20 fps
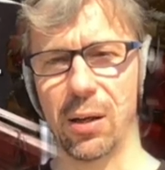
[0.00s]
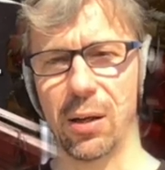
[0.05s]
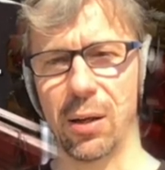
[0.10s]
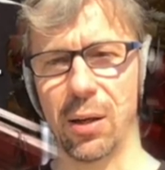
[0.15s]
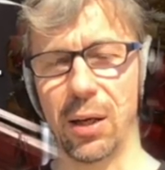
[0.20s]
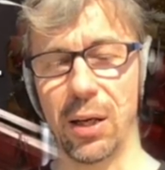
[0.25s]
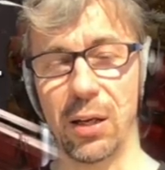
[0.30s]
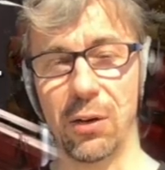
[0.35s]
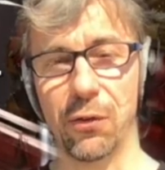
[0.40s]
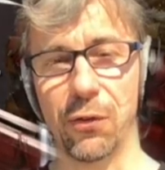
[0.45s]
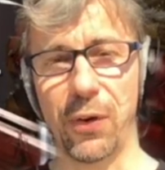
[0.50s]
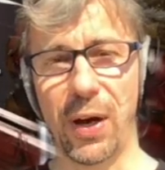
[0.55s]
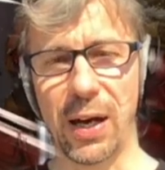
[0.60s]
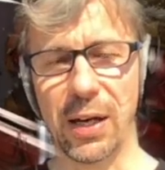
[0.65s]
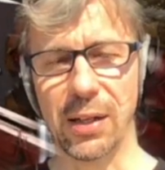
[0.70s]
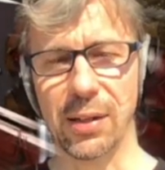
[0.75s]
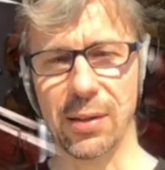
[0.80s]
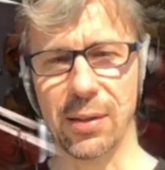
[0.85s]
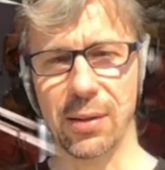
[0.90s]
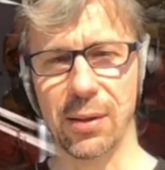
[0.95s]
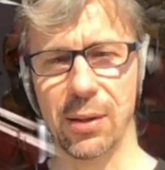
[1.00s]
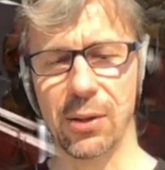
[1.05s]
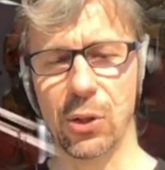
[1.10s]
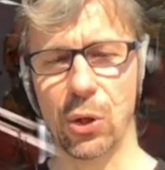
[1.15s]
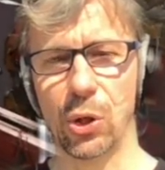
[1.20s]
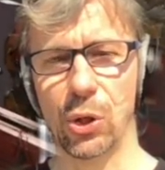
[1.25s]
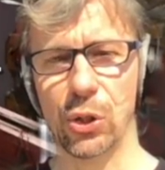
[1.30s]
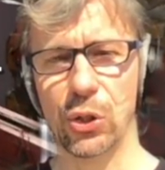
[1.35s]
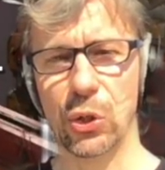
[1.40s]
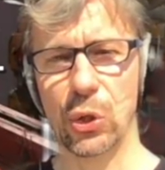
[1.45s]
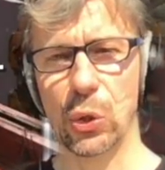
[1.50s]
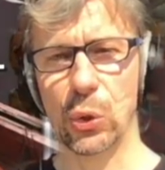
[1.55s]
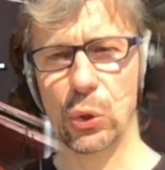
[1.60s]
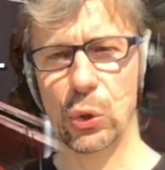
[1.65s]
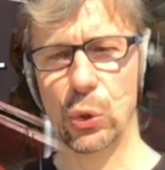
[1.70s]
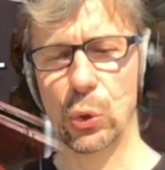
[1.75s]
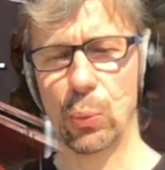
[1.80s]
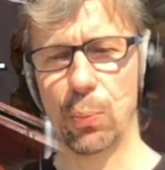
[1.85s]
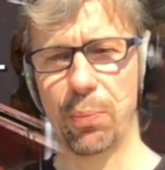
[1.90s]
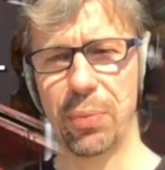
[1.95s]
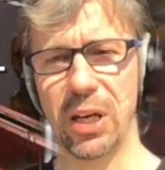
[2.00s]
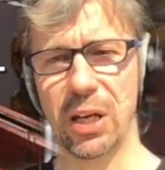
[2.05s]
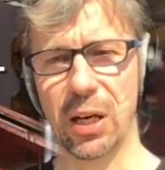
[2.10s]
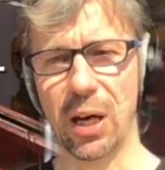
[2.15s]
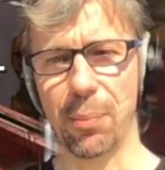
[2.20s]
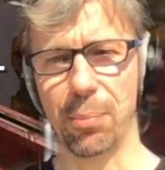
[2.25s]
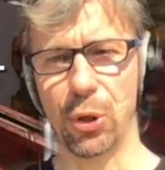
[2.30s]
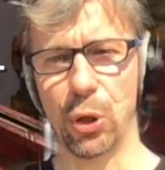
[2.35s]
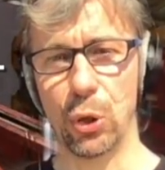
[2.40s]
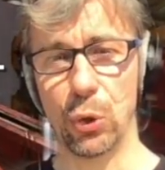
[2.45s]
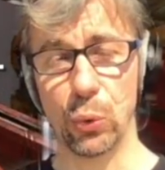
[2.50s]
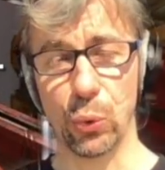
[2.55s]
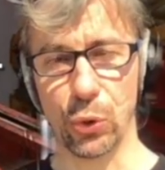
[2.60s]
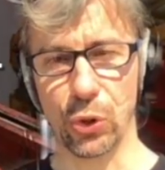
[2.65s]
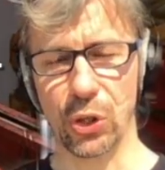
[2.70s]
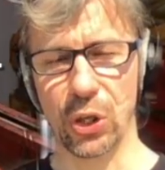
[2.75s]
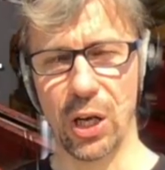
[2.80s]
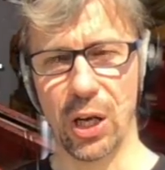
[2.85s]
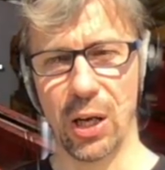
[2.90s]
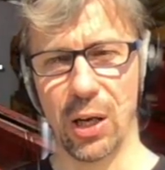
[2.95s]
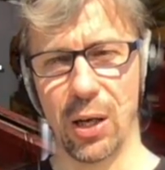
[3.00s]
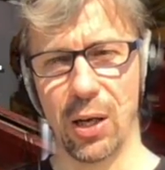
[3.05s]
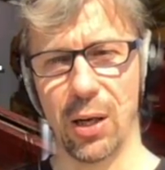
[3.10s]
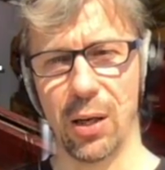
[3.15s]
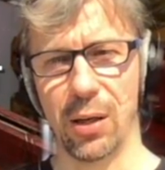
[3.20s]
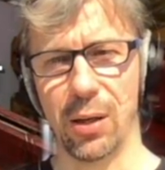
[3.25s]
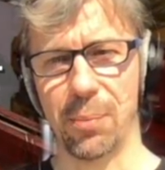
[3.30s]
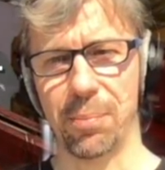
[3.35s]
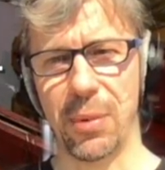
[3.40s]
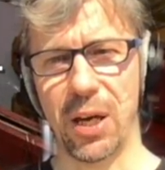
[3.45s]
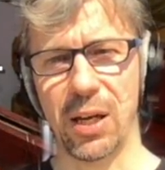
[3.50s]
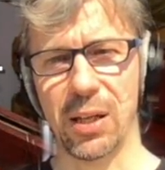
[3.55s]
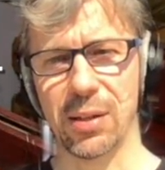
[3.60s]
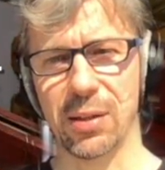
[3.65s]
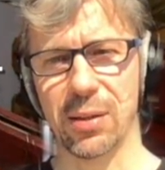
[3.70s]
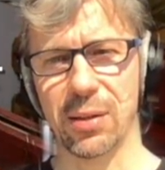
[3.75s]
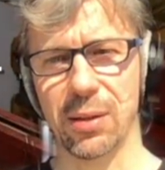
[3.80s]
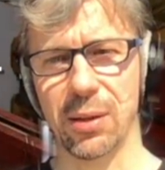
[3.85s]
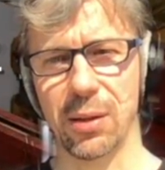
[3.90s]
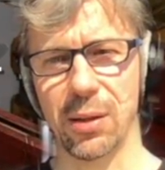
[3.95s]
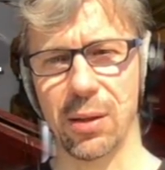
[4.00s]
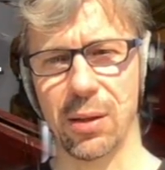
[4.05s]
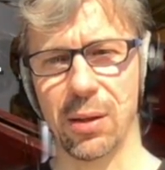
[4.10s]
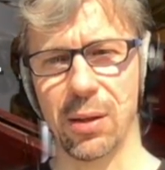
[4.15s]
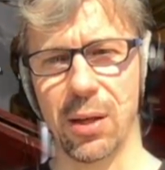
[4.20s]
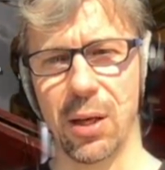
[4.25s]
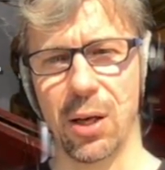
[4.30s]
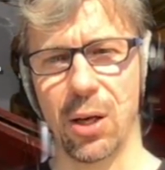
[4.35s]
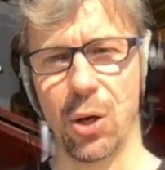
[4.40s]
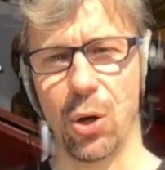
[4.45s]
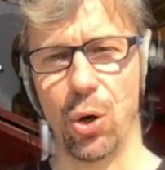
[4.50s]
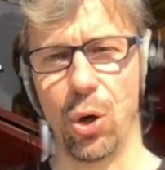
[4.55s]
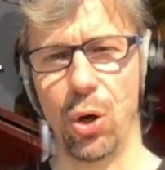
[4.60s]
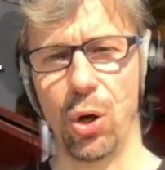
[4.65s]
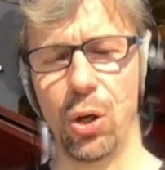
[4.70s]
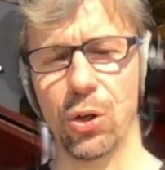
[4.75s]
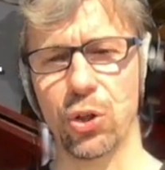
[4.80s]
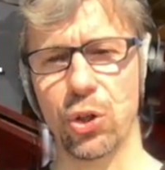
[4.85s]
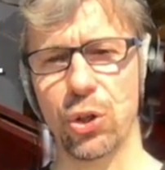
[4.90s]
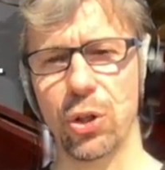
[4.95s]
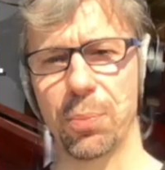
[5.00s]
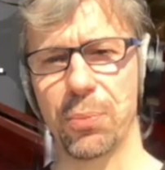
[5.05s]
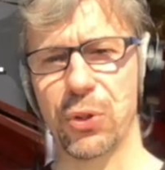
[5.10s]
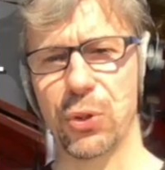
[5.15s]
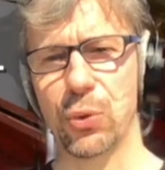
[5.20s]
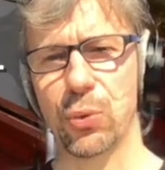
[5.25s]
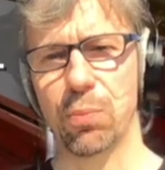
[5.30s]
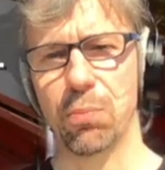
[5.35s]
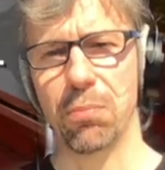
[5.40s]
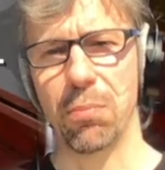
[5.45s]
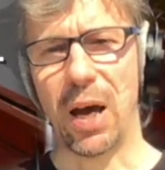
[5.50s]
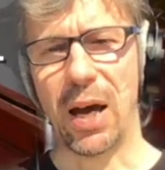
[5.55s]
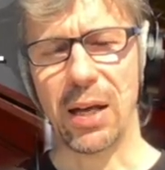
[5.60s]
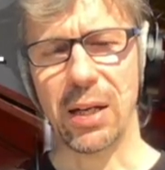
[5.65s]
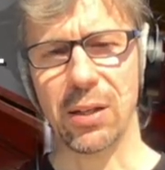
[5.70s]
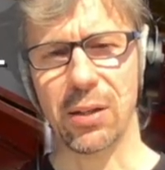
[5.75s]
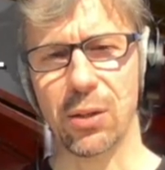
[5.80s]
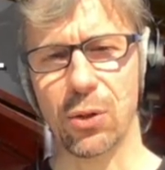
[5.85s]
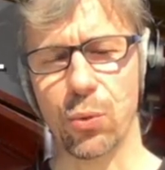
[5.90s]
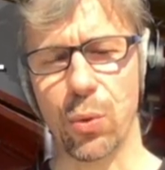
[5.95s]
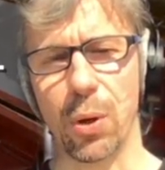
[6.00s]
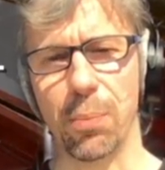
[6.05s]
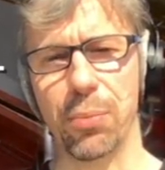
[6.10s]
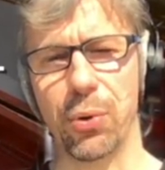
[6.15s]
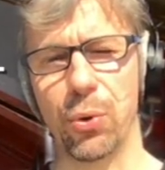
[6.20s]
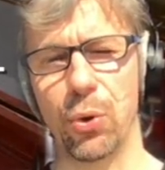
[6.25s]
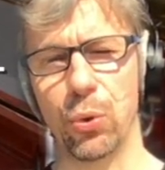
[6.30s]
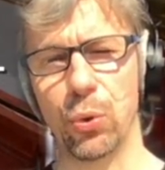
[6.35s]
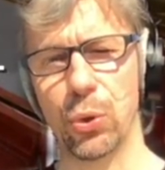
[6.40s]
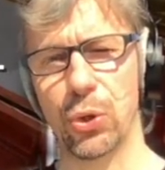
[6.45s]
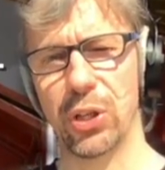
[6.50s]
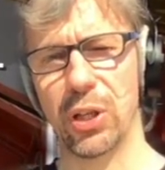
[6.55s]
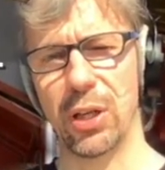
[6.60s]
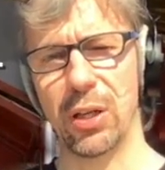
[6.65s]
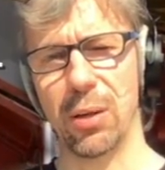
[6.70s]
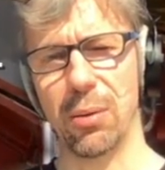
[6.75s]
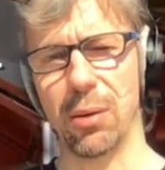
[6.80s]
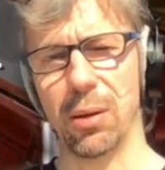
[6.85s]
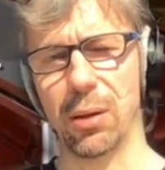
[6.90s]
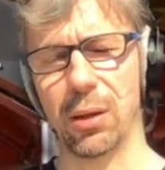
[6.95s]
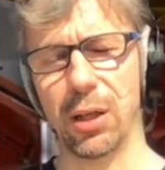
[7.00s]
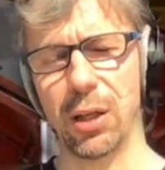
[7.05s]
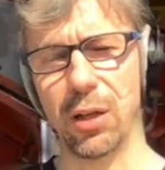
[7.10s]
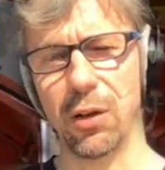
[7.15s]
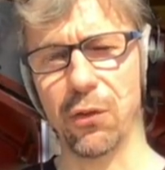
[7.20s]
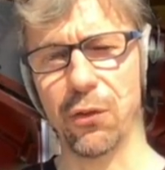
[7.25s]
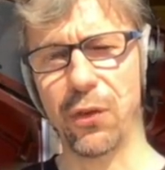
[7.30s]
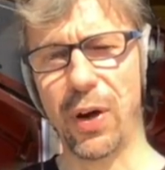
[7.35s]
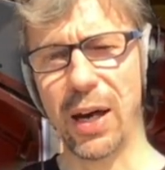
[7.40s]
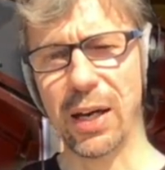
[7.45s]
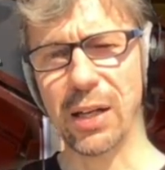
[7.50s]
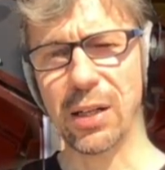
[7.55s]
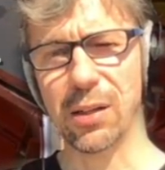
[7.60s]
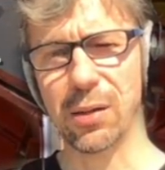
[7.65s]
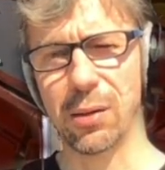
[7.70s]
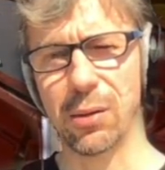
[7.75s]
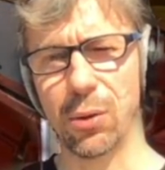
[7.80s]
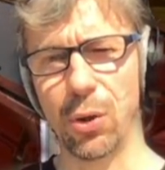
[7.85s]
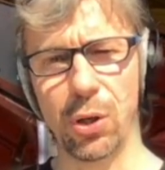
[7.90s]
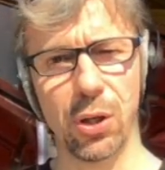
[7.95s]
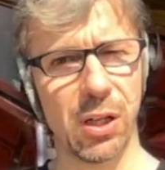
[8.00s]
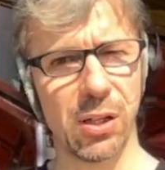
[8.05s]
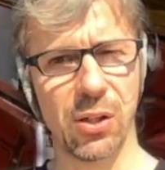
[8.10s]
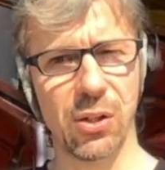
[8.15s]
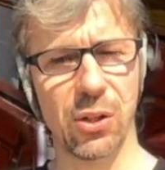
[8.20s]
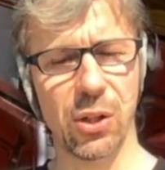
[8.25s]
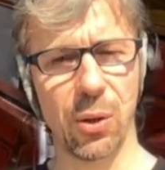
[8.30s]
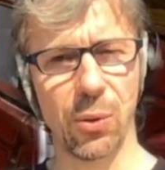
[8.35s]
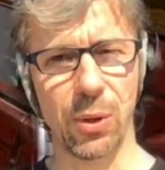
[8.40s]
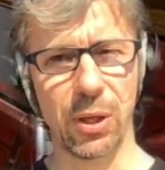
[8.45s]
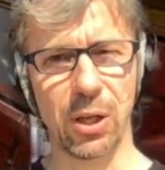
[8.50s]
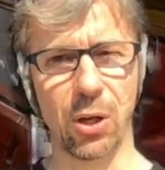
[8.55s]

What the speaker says: in fights is also to pick up loot, as all ships might drop loot in a fight, not necessarily